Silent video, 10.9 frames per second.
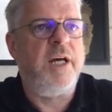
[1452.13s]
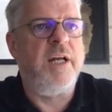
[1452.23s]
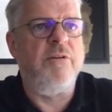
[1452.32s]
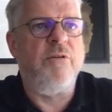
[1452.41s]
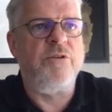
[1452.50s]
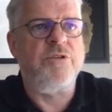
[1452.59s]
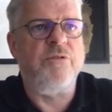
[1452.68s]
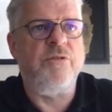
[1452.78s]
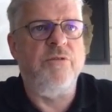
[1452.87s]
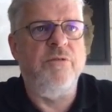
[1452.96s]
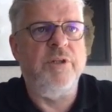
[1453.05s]
And
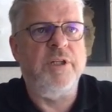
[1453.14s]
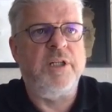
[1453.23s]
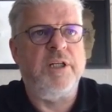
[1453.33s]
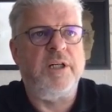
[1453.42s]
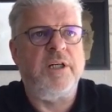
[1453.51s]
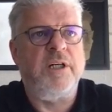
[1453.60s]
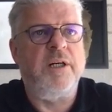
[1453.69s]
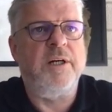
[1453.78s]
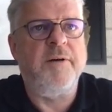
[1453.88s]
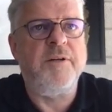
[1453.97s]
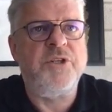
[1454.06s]
also
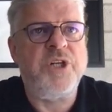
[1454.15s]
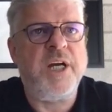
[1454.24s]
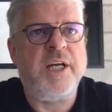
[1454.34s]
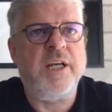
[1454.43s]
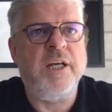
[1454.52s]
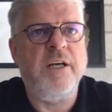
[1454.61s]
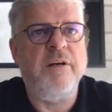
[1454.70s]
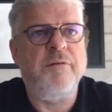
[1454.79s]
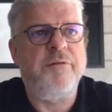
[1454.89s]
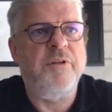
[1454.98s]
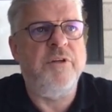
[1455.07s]
check
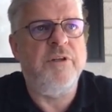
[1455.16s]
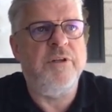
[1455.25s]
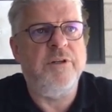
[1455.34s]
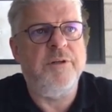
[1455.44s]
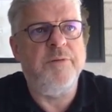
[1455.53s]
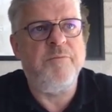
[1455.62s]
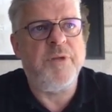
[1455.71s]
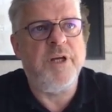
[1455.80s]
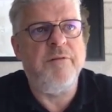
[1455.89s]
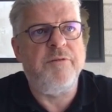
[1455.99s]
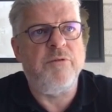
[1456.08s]
if
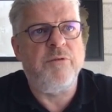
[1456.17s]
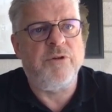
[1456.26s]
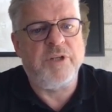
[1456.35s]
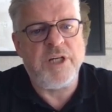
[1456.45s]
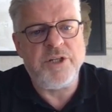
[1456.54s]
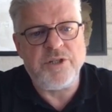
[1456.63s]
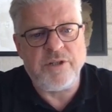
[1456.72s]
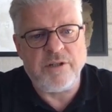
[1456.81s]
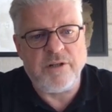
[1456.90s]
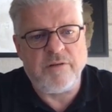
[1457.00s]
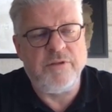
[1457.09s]
the
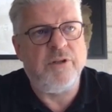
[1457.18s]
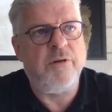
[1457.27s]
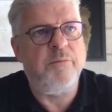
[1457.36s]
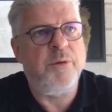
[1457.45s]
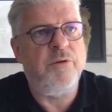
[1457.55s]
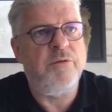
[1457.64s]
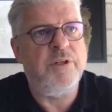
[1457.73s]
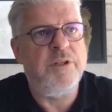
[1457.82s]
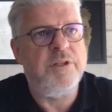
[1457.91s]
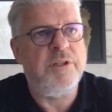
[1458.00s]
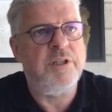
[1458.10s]
rotation of the
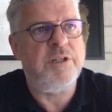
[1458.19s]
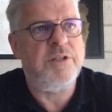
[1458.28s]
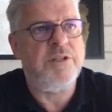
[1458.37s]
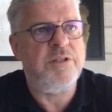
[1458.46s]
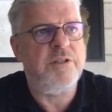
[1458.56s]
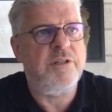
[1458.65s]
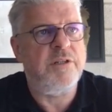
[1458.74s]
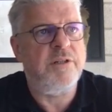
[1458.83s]
component is